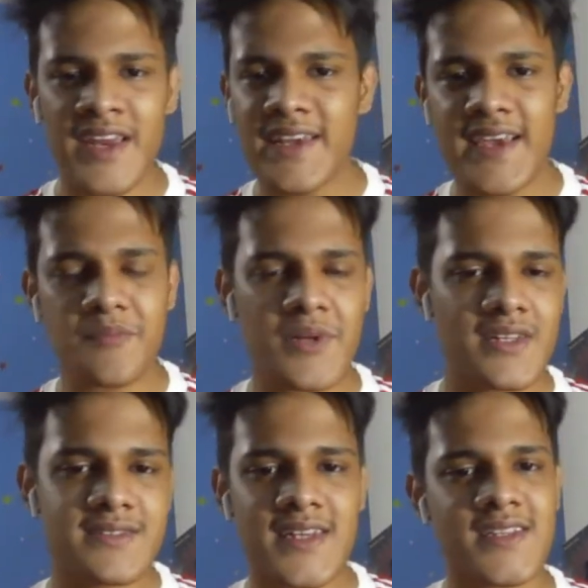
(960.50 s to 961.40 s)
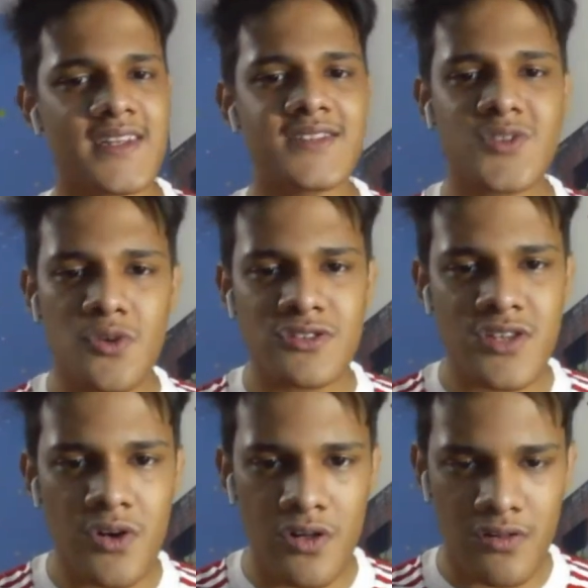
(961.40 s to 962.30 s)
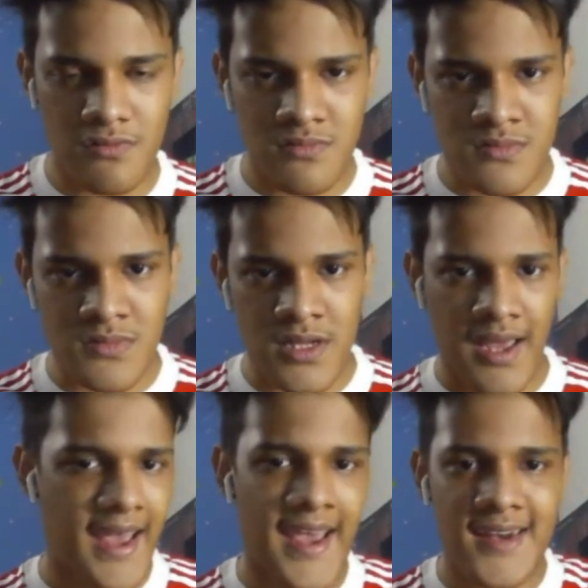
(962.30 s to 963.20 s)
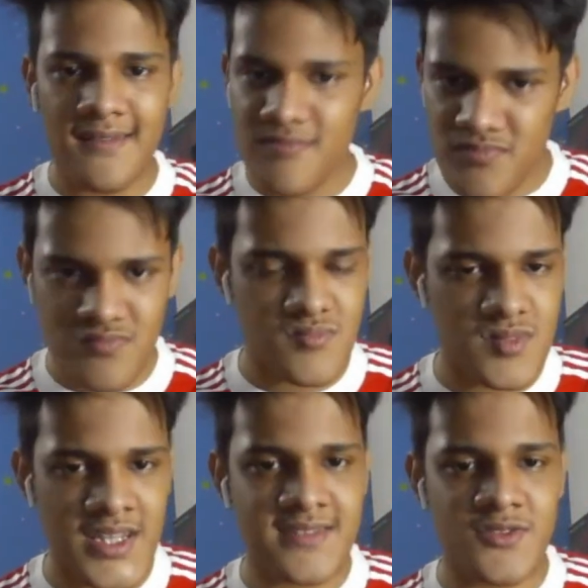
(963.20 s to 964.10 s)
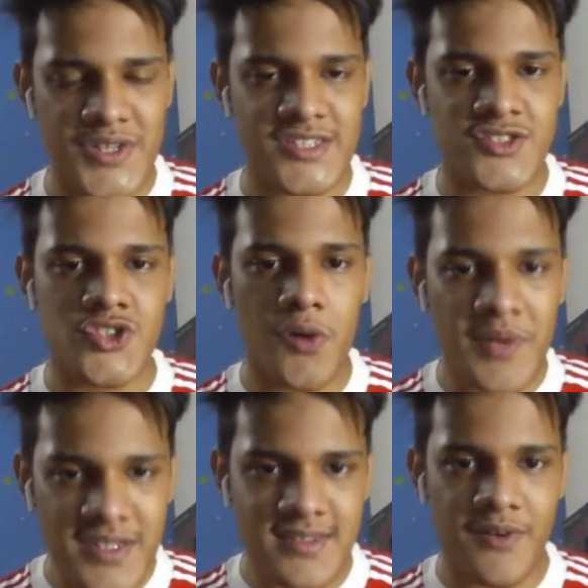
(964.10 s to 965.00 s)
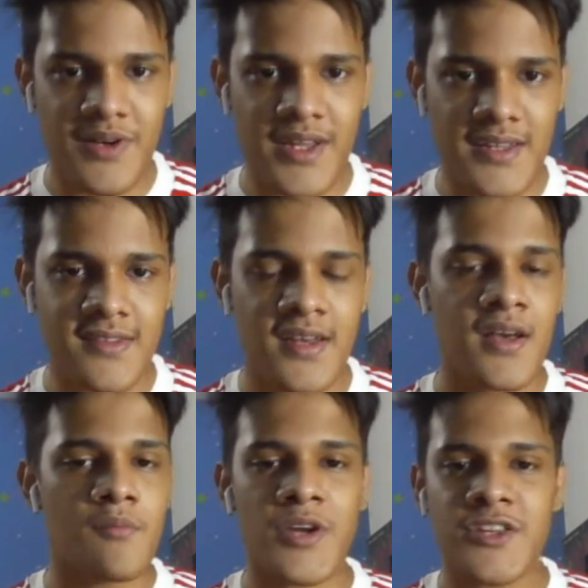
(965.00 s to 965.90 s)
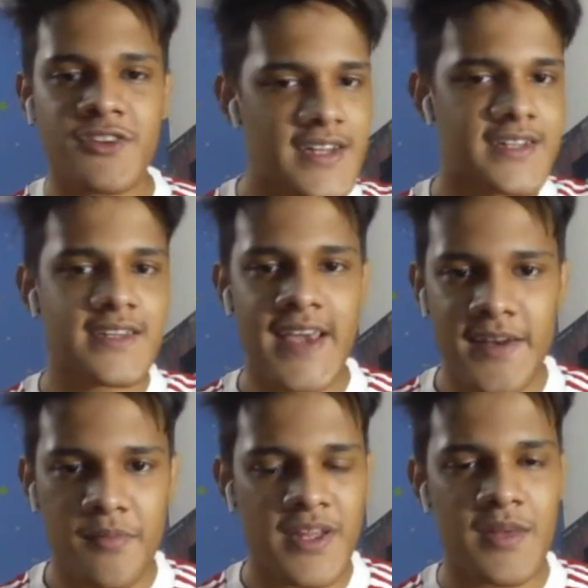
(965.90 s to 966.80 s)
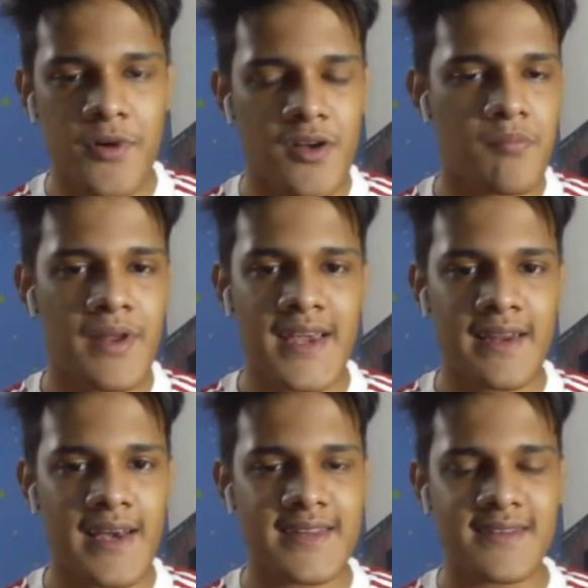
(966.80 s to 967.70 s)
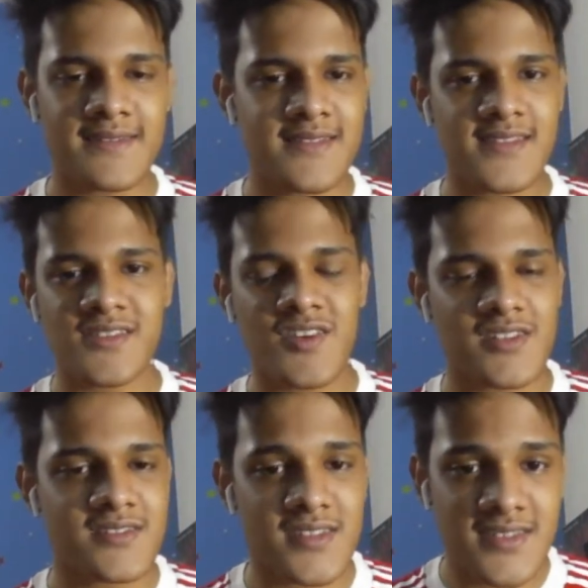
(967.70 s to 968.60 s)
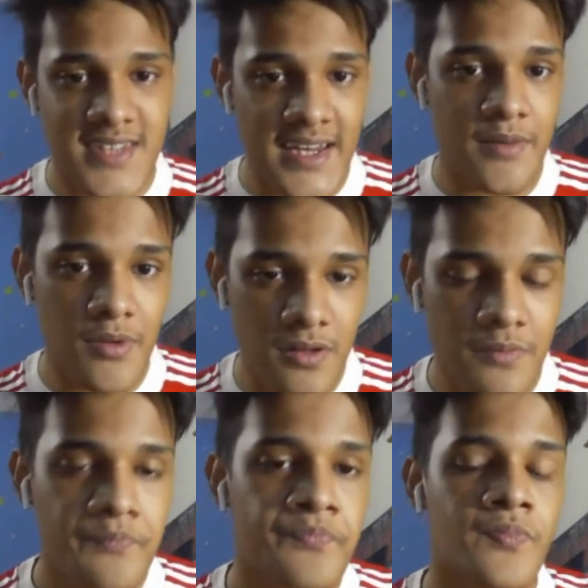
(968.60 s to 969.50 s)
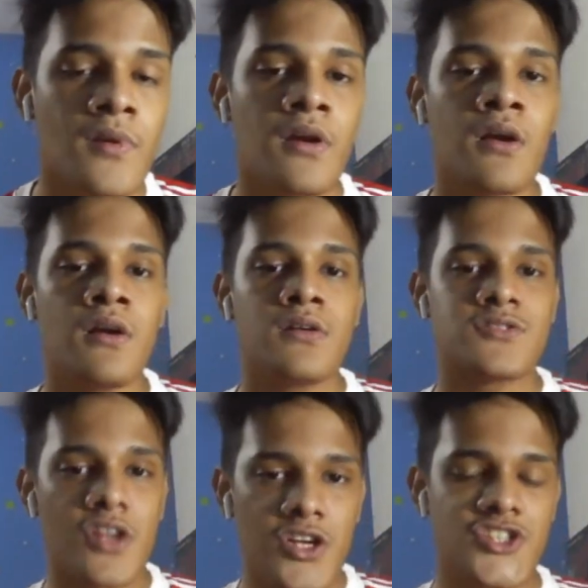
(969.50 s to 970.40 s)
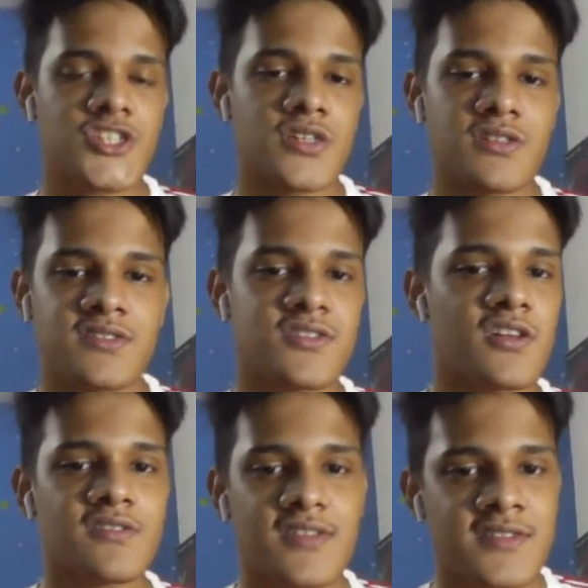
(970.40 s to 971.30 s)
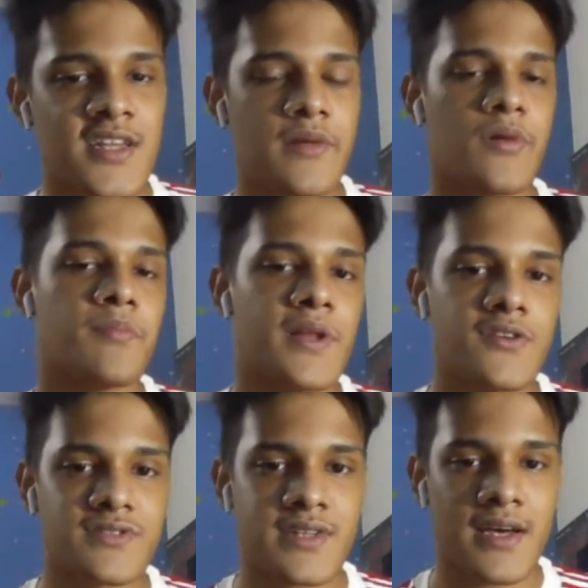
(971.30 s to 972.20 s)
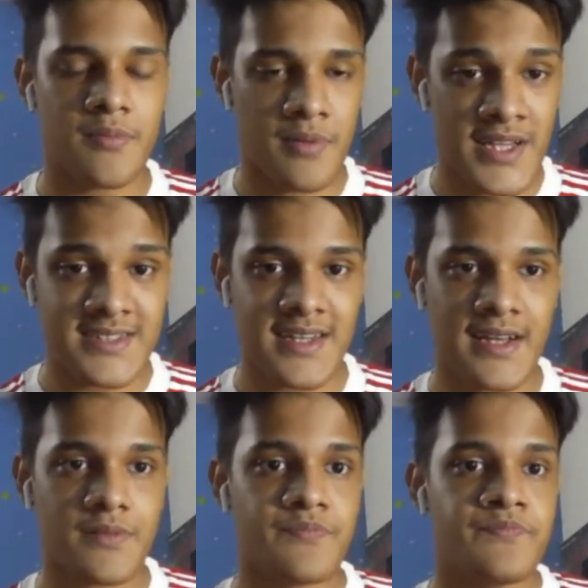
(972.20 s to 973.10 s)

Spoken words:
88 minutes, and then he scores a goal, and that's what his job is nowadays. But United can't keep on playing like this. This is not a sustainable solution. This is not a sustainable play style.